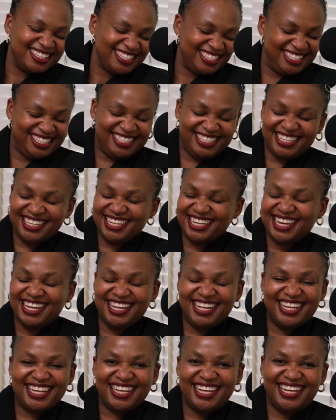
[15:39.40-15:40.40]
But
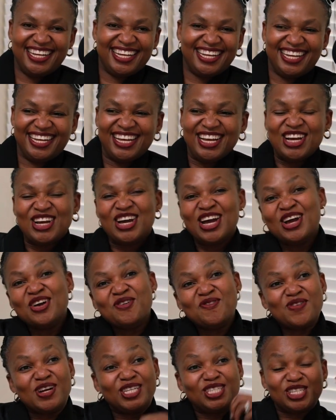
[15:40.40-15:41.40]
as
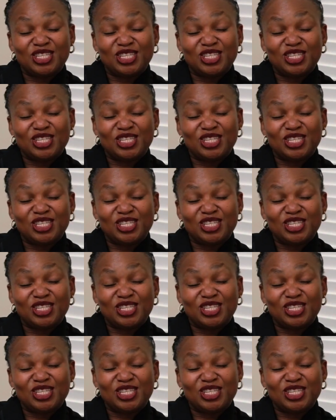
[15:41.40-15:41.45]
soon as